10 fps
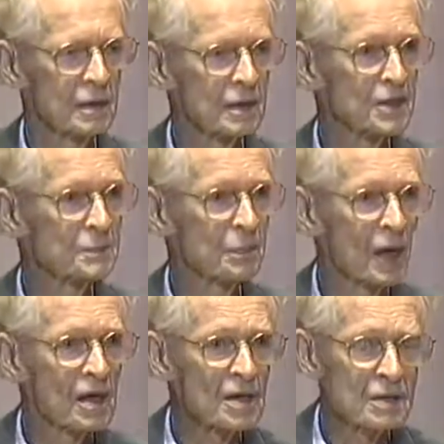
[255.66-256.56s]
is
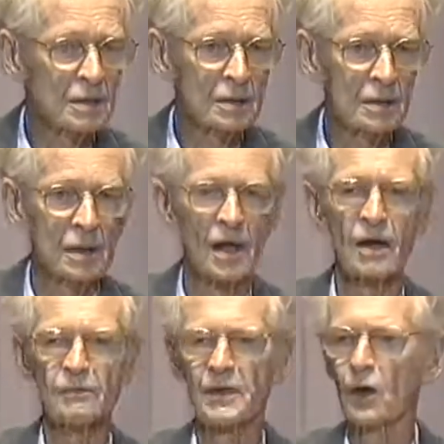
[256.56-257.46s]
part
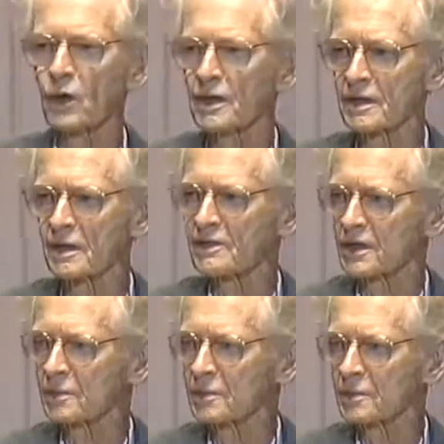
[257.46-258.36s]
of an
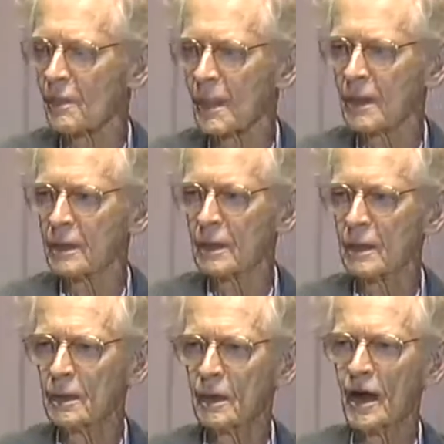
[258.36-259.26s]
organism,
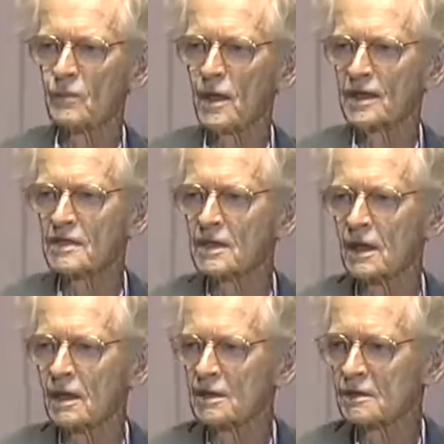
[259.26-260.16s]
and what it
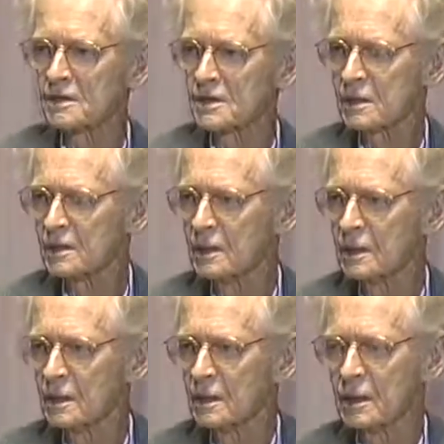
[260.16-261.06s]
does
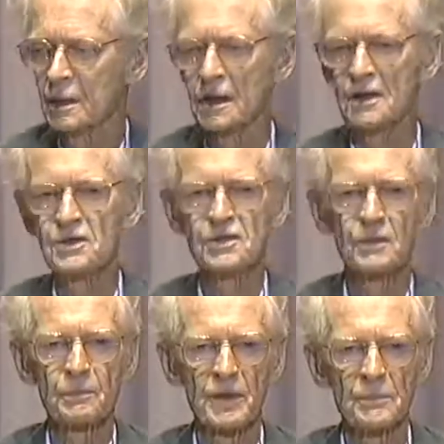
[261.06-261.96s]
is
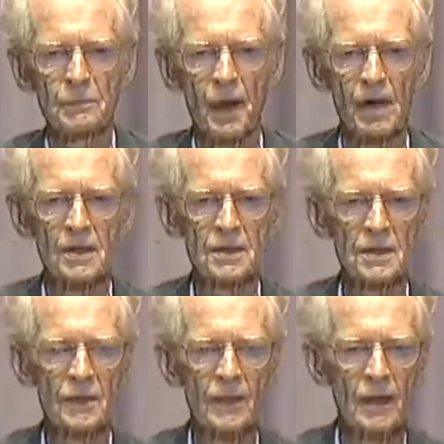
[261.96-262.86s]
simply
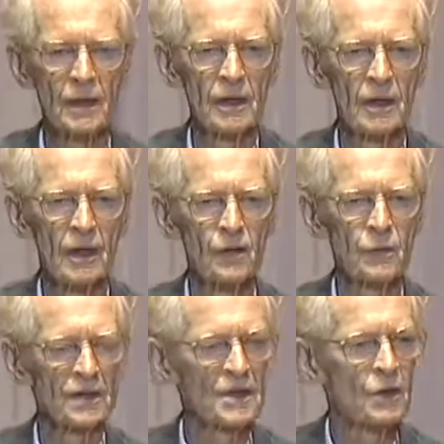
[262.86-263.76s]
part
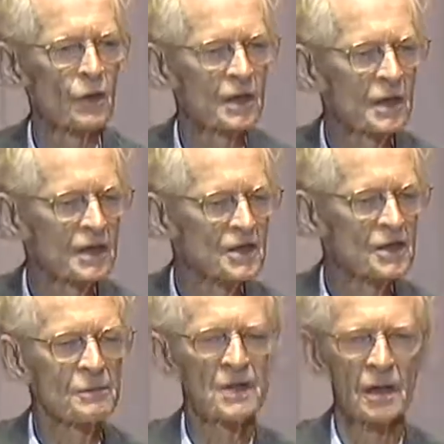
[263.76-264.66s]
of what the
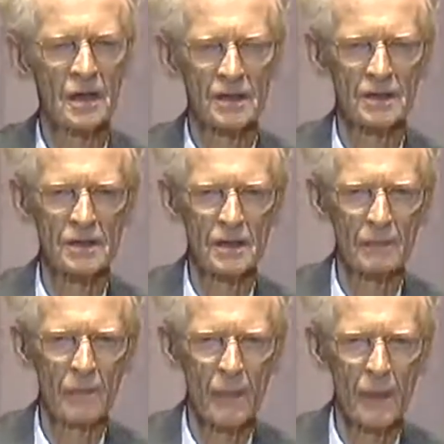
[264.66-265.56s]
organism does.
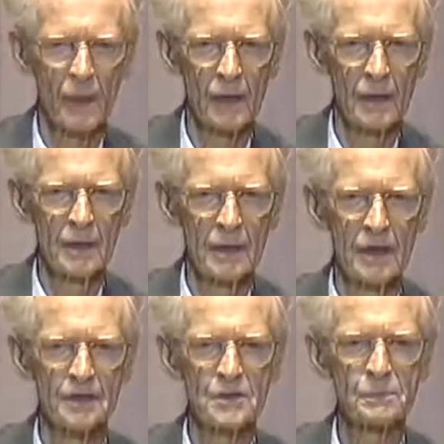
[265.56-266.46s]

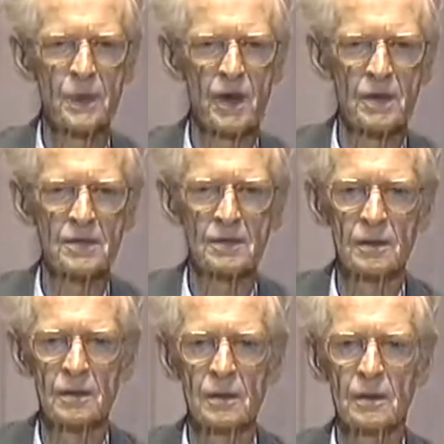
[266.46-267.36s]
It is part
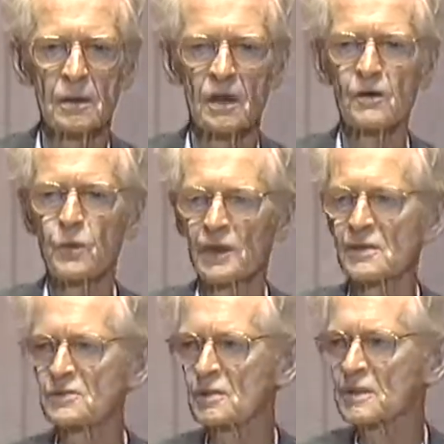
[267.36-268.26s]
of what
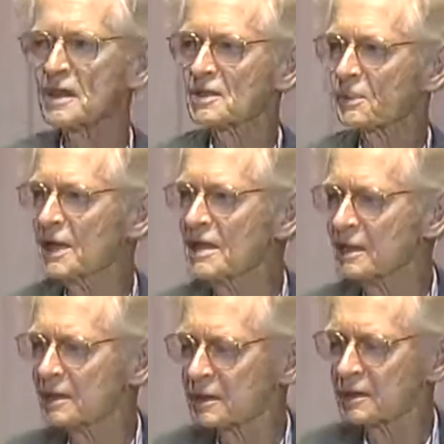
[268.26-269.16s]
is to be
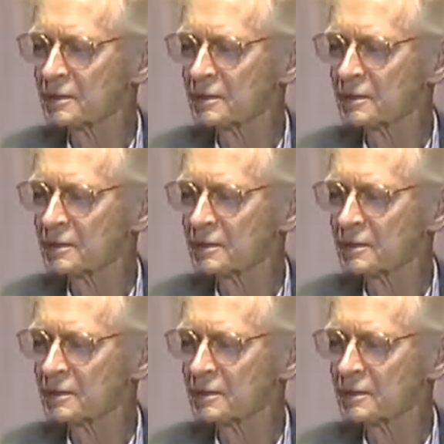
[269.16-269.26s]
explained.